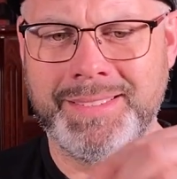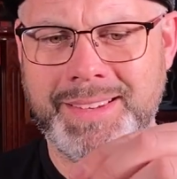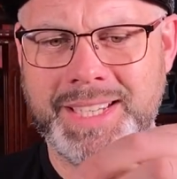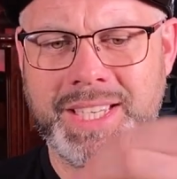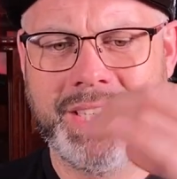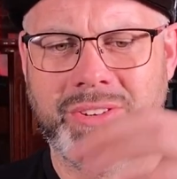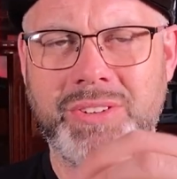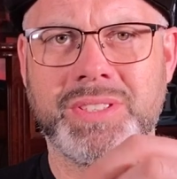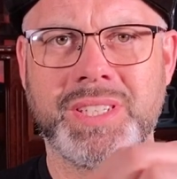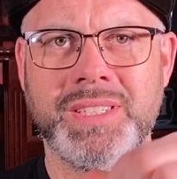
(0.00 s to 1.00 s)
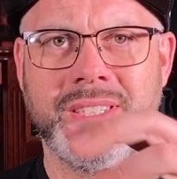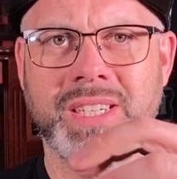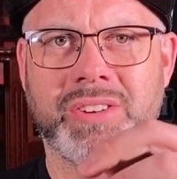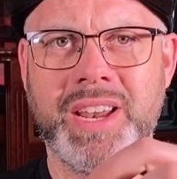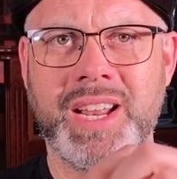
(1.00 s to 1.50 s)
19-year-old
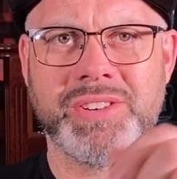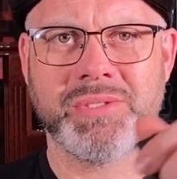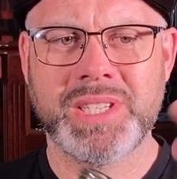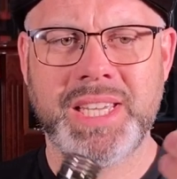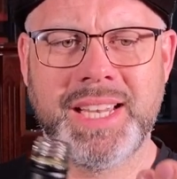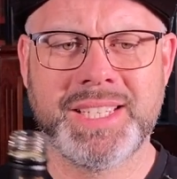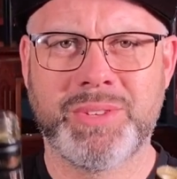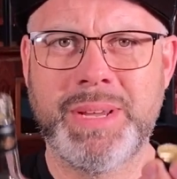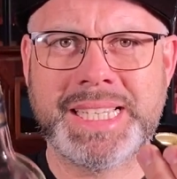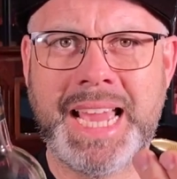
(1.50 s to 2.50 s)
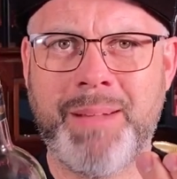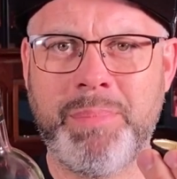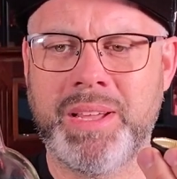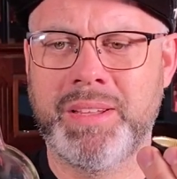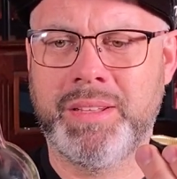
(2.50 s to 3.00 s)
single grain Irish whiskey and it's twist cap?
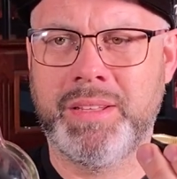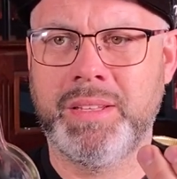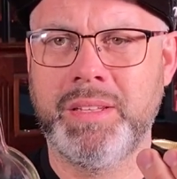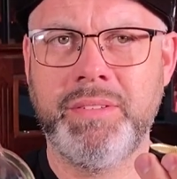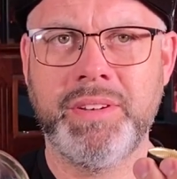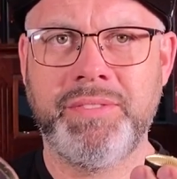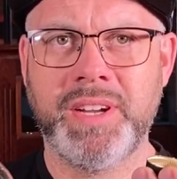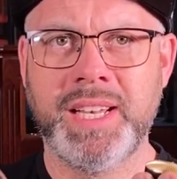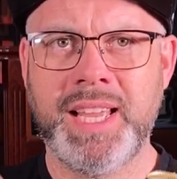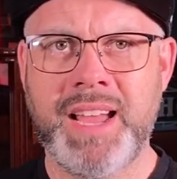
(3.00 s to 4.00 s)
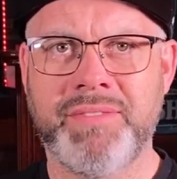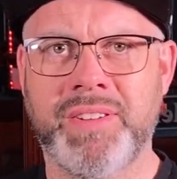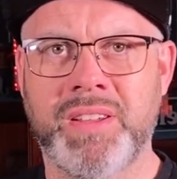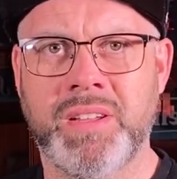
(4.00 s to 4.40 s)
What a fucking laugh.